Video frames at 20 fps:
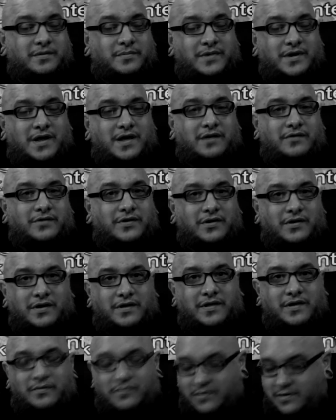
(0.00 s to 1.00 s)
I mean, I don't know how
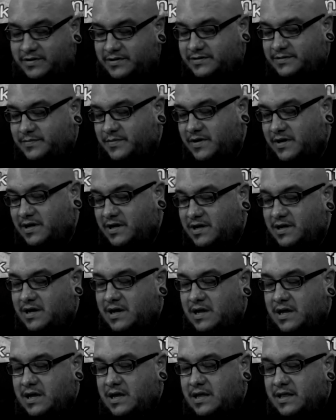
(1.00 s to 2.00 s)
that works, but
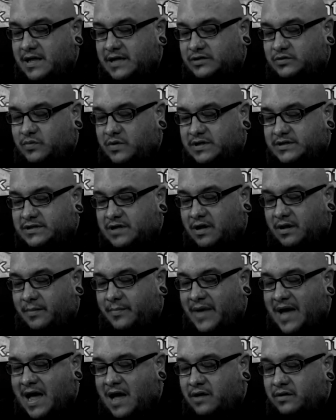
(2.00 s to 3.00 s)
that's what it's all
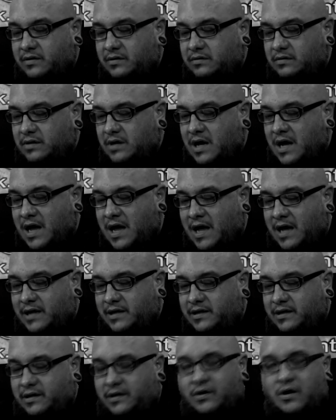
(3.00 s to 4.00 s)
about.
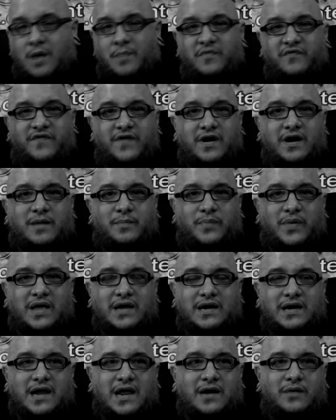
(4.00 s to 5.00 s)
I'm a very
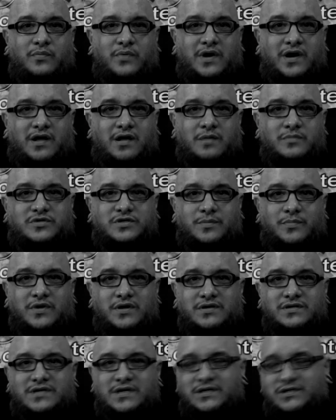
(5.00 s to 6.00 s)
opinionated when it comes to
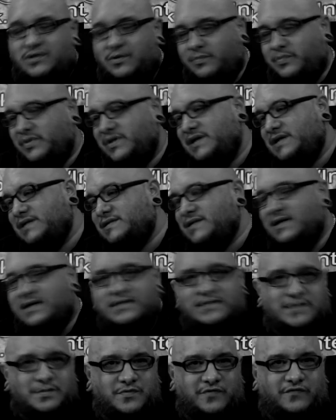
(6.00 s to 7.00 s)
music, so please, like I
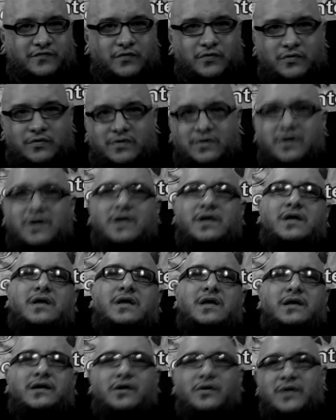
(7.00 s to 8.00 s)
said before,
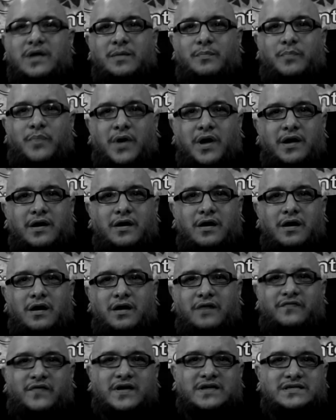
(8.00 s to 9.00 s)
don't get
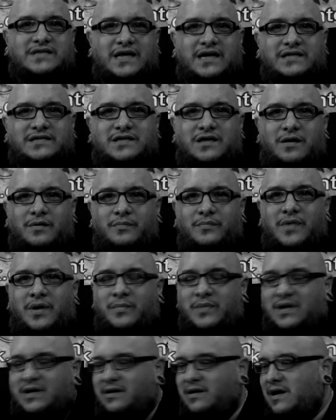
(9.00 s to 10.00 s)
butthurt if I say something. I
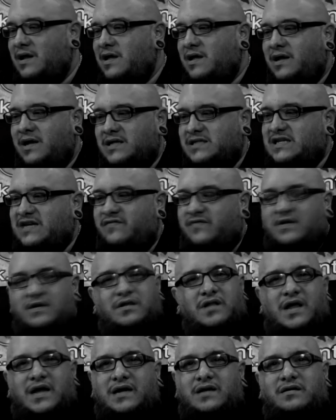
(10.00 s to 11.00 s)
mean, because
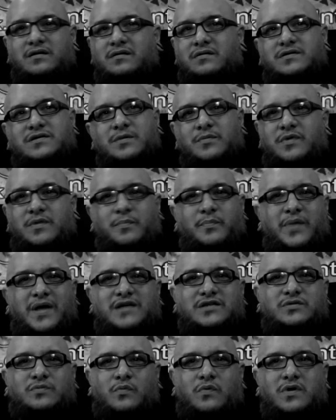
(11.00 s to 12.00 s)
even like some of the
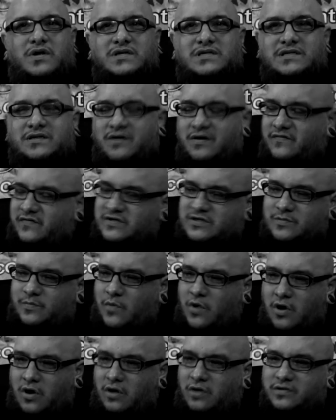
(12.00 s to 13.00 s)
best ones still have a
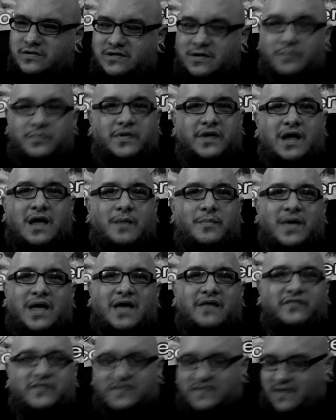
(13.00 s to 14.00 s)
small something I may
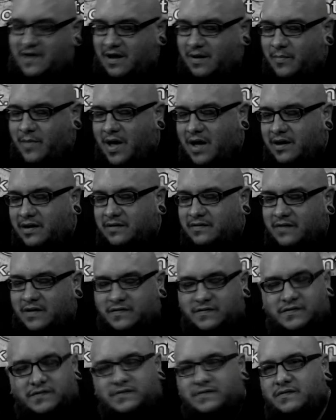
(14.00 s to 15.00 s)
have to say about it, and
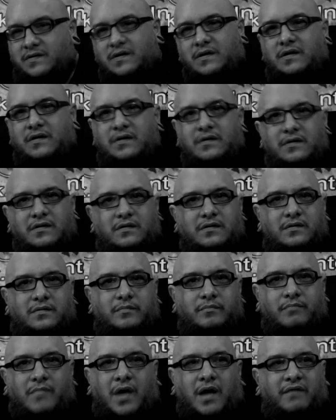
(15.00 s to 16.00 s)
that's just
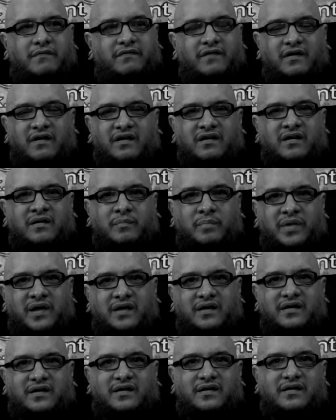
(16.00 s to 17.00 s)
my fucking
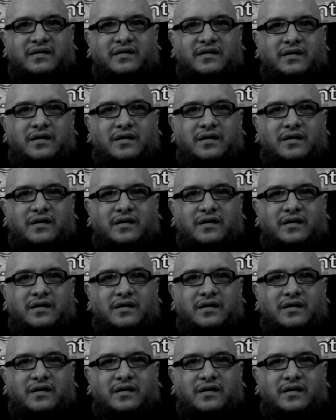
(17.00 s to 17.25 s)
opinion.